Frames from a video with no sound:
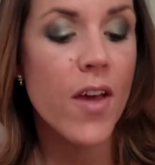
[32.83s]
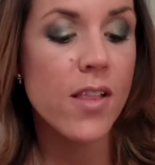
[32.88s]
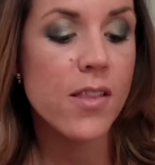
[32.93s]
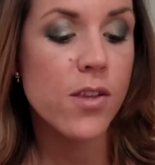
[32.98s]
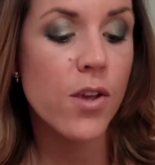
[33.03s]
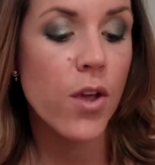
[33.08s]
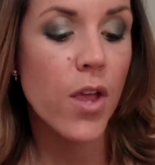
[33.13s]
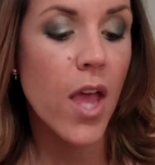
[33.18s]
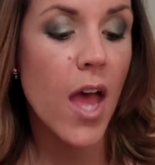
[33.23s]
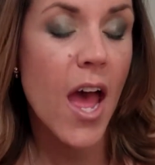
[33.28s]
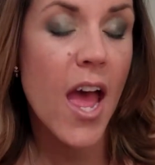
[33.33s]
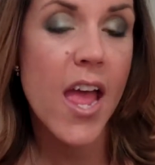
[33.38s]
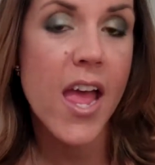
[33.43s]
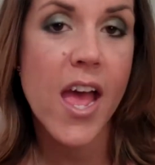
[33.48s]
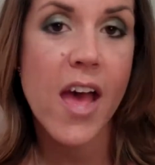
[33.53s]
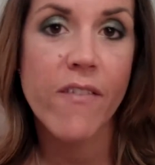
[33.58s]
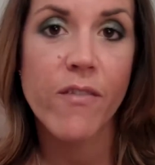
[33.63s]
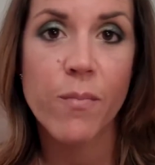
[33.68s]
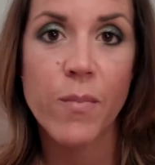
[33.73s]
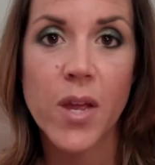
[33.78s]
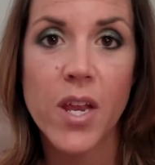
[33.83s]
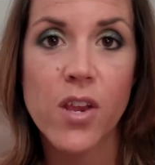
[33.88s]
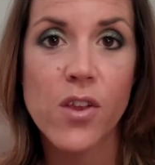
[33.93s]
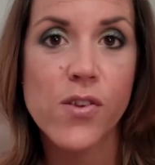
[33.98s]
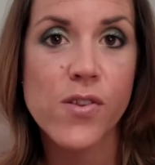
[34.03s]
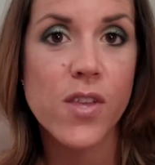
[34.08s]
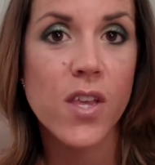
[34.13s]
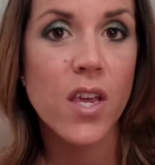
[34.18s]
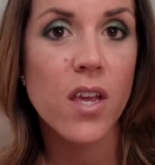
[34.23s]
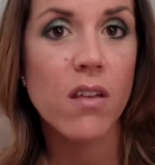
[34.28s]
that's okay, haven't been
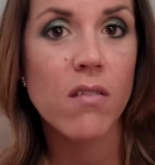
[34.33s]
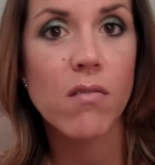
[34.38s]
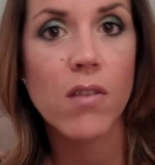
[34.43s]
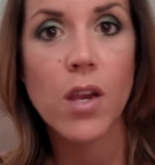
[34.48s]
using it,